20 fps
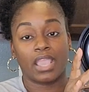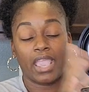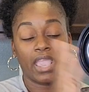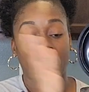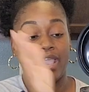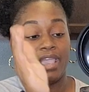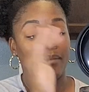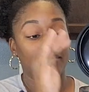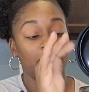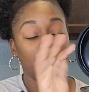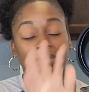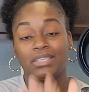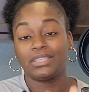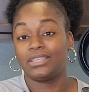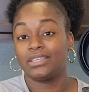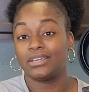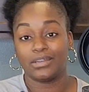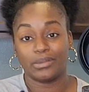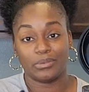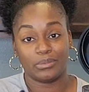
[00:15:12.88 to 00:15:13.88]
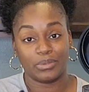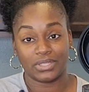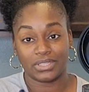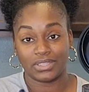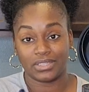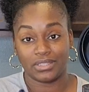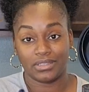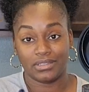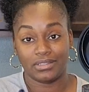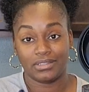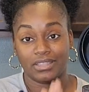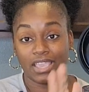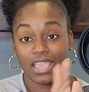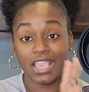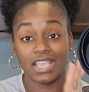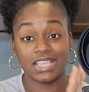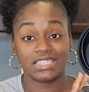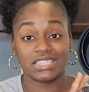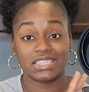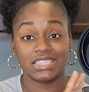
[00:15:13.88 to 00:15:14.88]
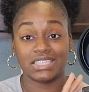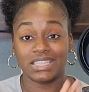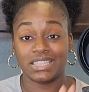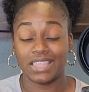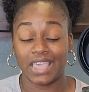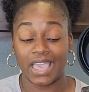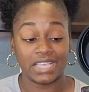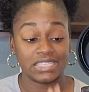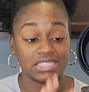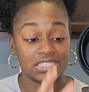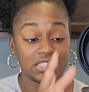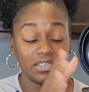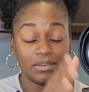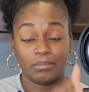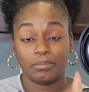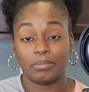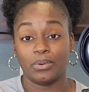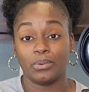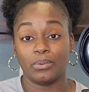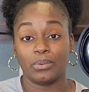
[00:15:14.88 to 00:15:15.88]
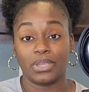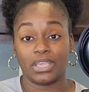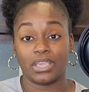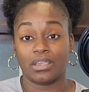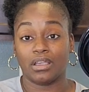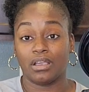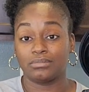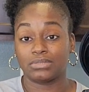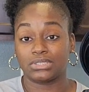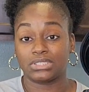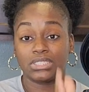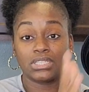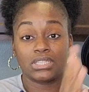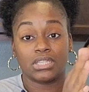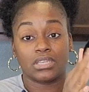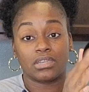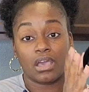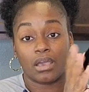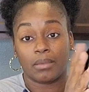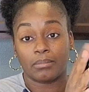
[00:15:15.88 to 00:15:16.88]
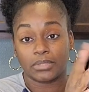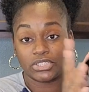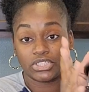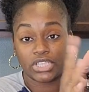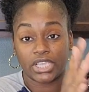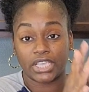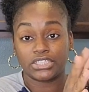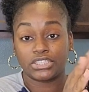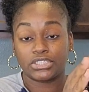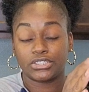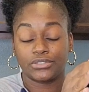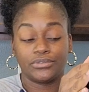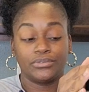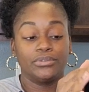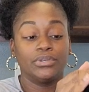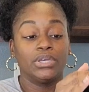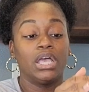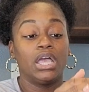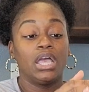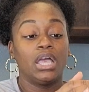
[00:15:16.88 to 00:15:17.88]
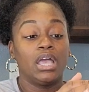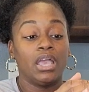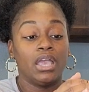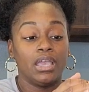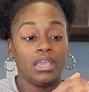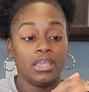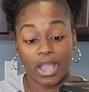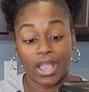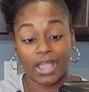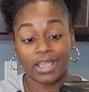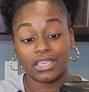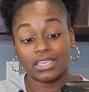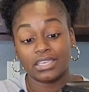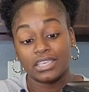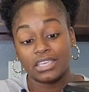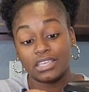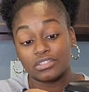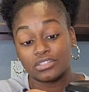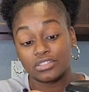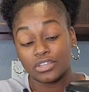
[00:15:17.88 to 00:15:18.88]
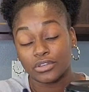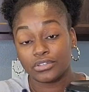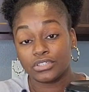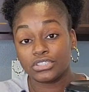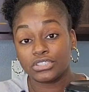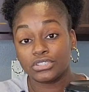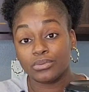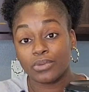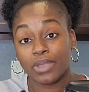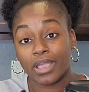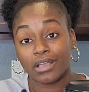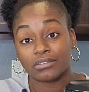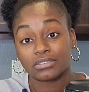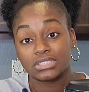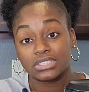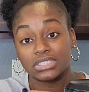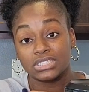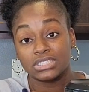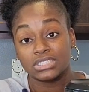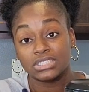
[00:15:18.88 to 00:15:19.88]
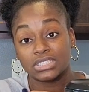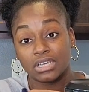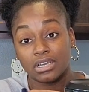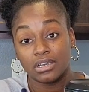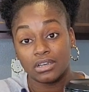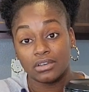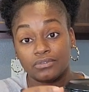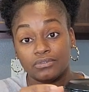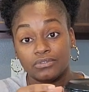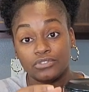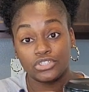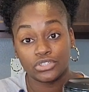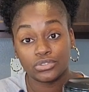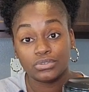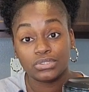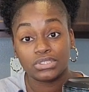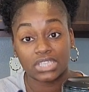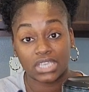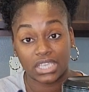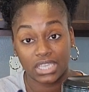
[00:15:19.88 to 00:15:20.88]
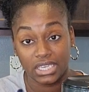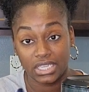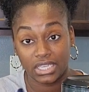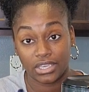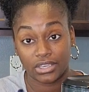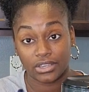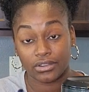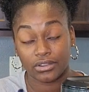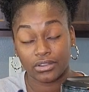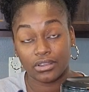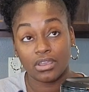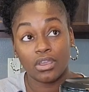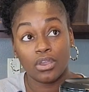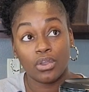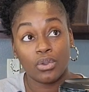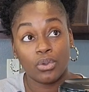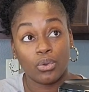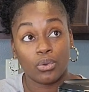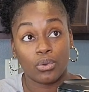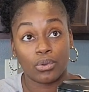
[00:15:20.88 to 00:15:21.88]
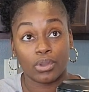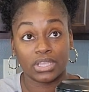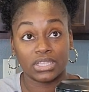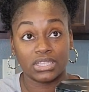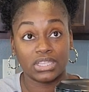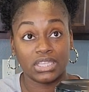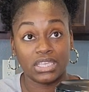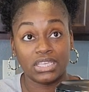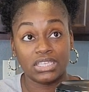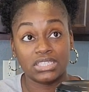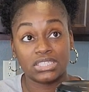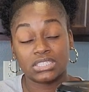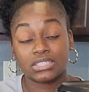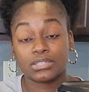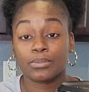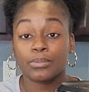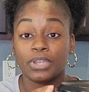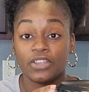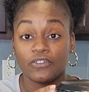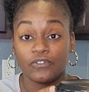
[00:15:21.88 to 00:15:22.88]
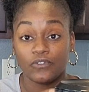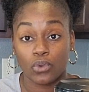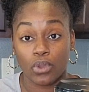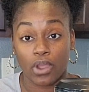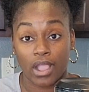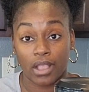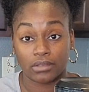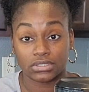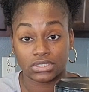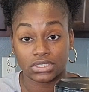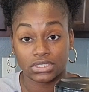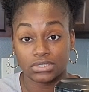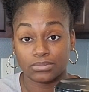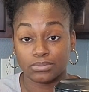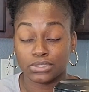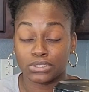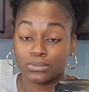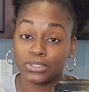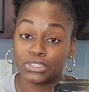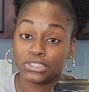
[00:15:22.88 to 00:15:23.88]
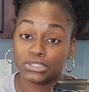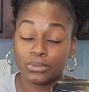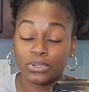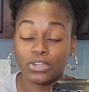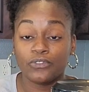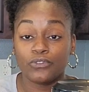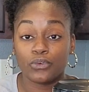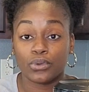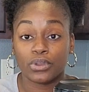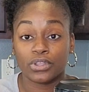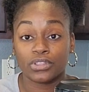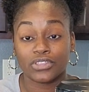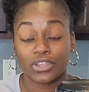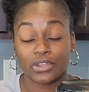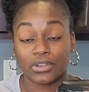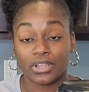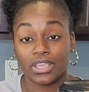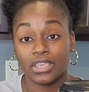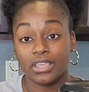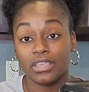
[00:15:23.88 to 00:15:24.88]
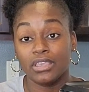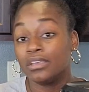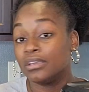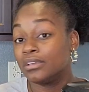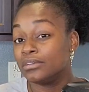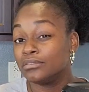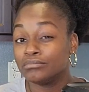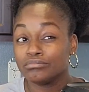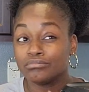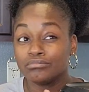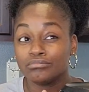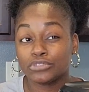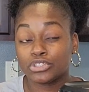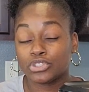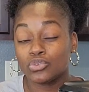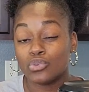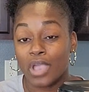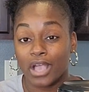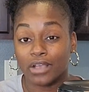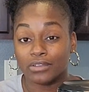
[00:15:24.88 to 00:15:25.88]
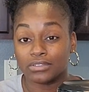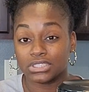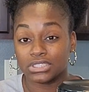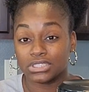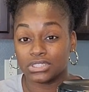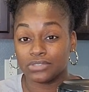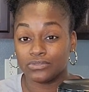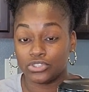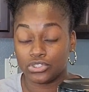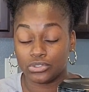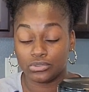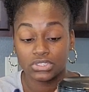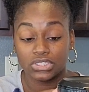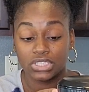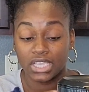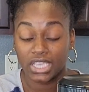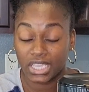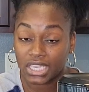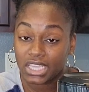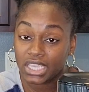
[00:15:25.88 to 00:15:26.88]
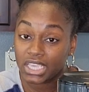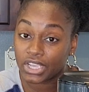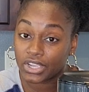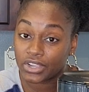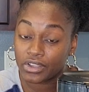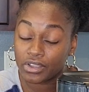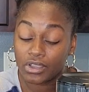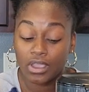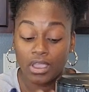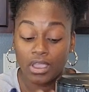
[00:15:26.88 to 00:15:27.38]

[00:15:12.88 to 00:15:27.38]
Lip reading: and be done with it. It's that simple when it comes to the Nama J2. I can get 32 ounces of juice in here, or at least 24 ounces, between 24 and 32 ounces of juice in here,